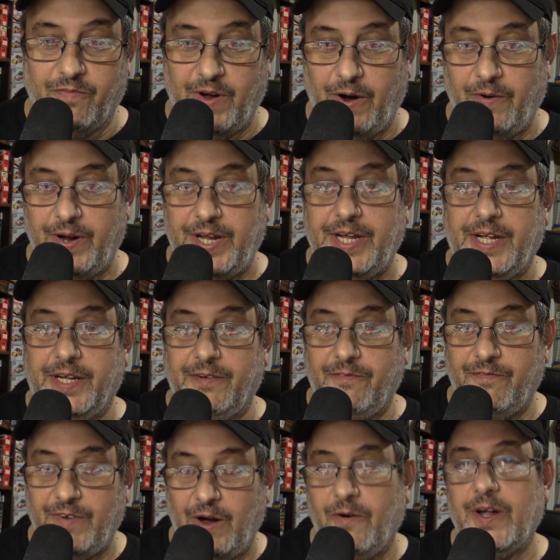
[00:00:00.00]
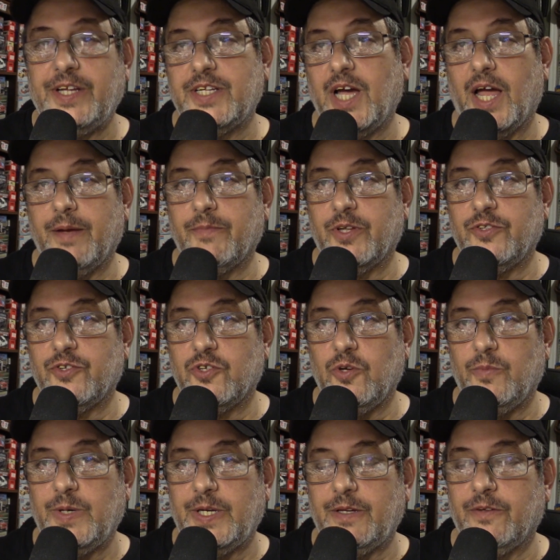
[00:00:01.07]
Very, very time
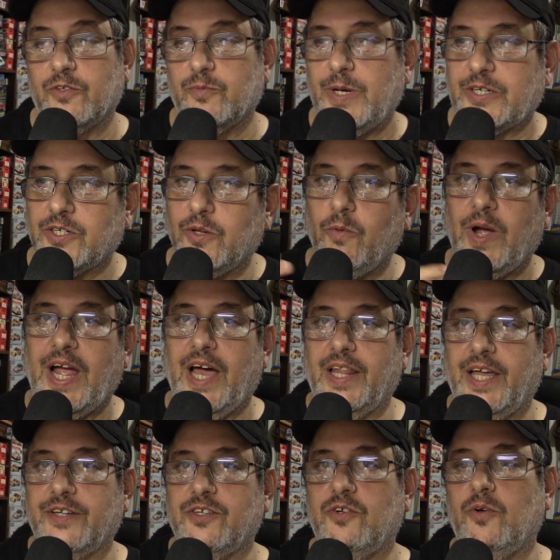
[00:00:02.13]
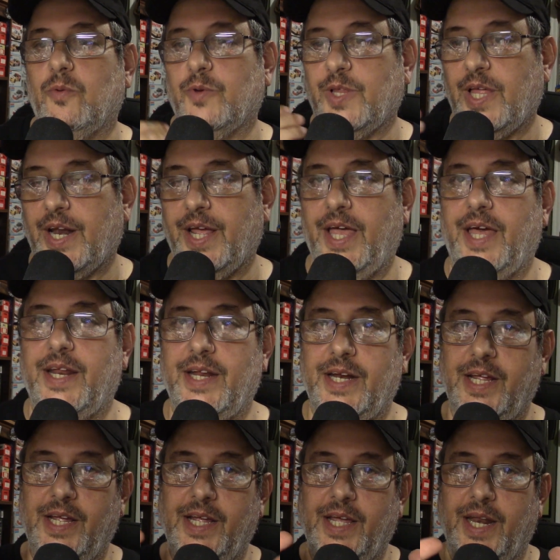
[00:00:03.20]
consuming, especially the way I like to do them, with a lot of
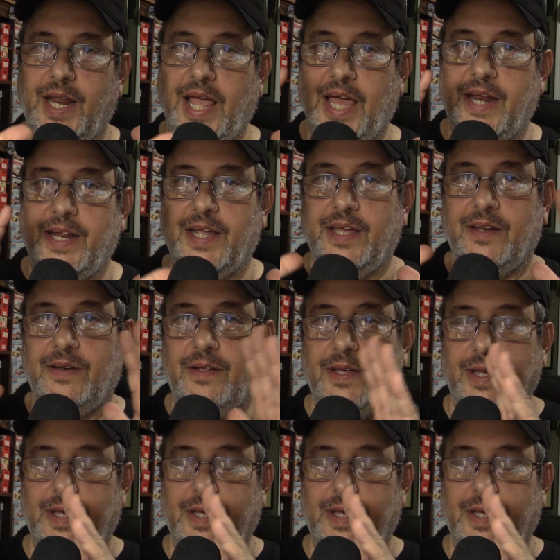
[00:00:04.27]
editing and adding in